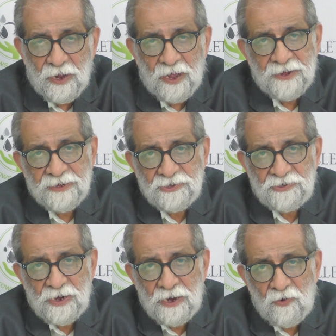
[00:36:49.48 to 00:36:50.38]
A
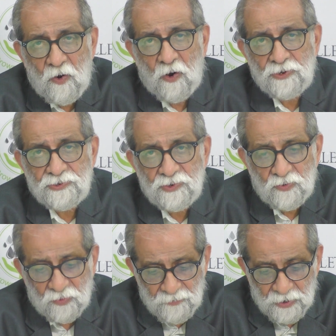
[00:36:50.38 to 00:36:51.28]
registrar ought
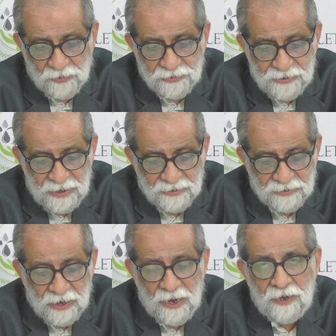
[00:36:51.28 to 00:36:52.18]
to, because the
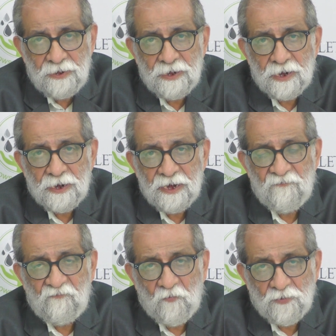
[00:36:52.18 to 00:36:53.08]
entire
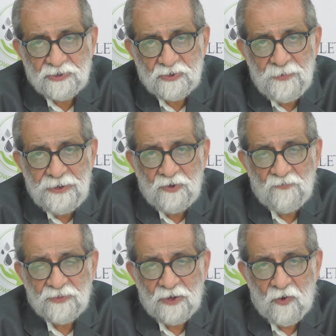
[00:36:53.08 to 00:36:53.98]
enforcement
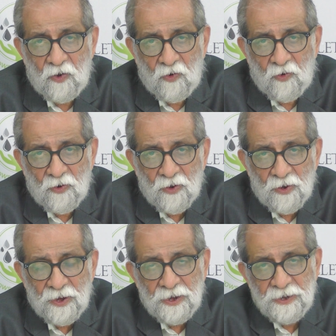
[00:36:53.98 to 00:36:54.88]
of the law
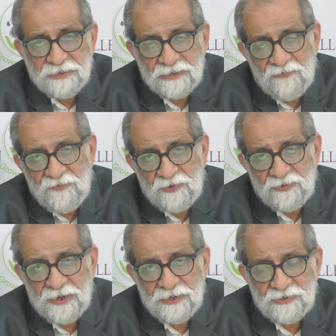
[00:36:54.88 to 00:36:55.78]
is given to
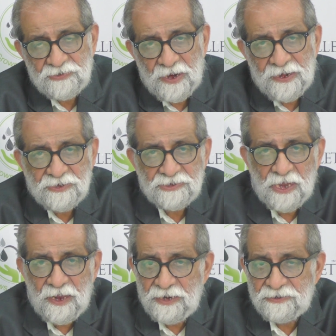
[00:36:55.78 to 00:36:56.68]
the registrar.
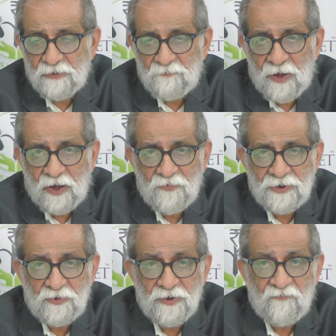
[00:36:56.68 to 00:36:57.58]
Registrar has the
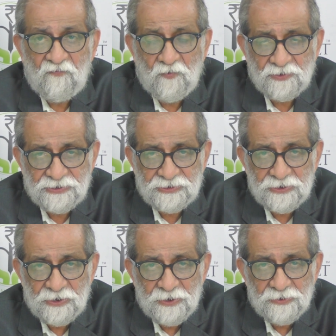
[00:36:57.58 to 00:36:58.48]
power to
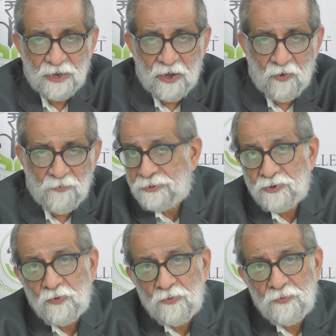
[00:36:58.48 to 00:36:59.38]
enforce the law.
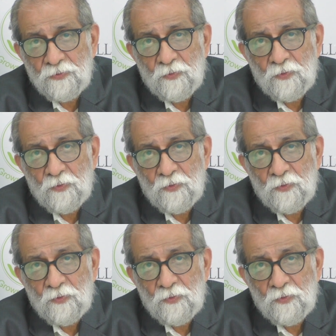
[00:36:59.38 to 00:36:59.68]
So